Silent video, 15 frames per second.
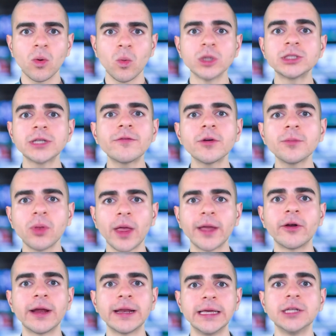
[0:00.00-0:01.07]
Whichever
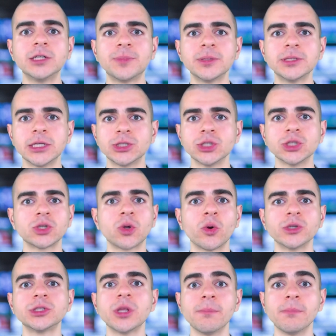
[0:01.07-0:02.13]
player at each position
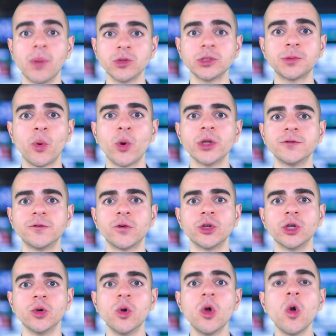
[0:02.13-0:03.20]
scores the most points for
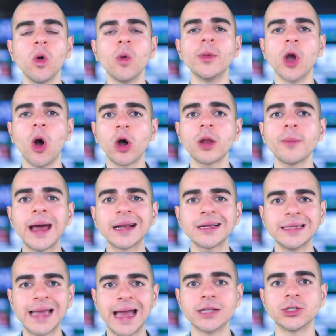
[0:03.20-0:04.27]
you will be
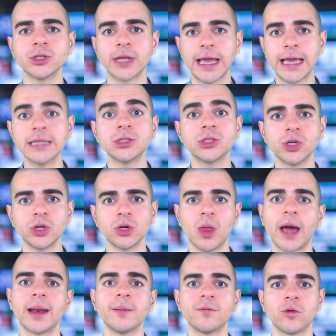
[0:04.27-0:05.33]
automatically entered into your
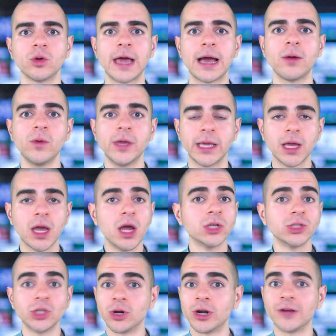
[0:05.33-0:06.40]
lineup for that week.
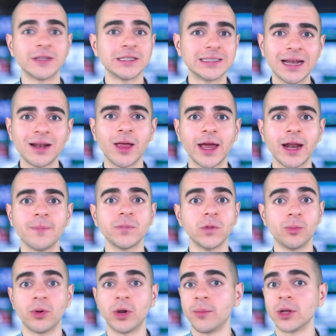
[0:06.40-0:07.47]
So you don't have to set a lineup,
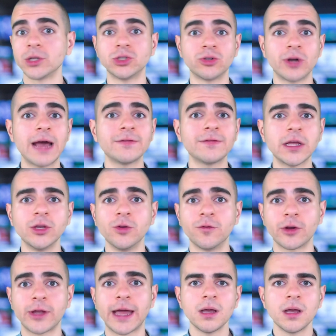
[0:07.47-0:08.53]
you pretty much draft and you
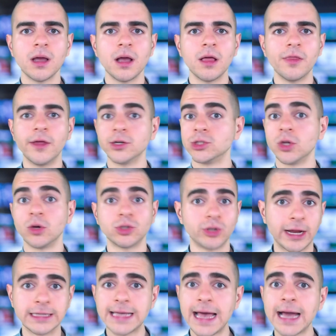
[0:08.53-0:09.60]
forget it. There's no
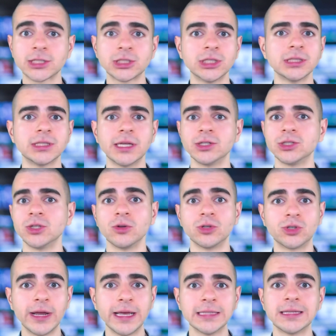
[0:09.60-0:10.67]
transactions, there's no
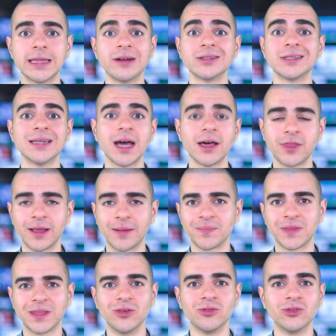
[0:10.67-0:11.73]
trades, there's nothing.
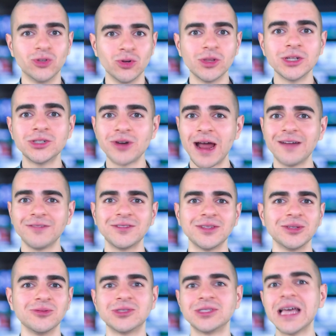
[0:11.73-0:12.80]
You do the draft,
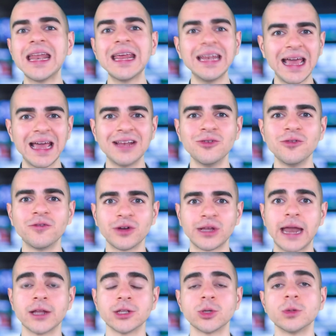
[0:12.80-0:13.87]
you set it, and you
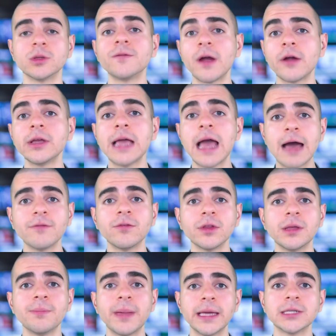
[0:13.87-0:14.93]
forget it. So it's very
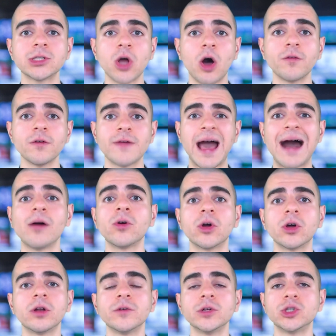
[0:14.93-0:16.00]
heavily based off of how
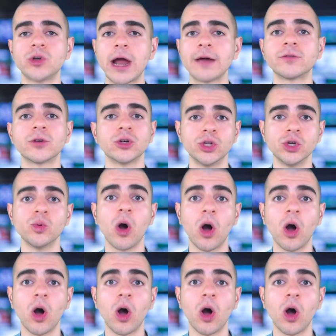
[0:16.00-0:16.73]
good of a drafter you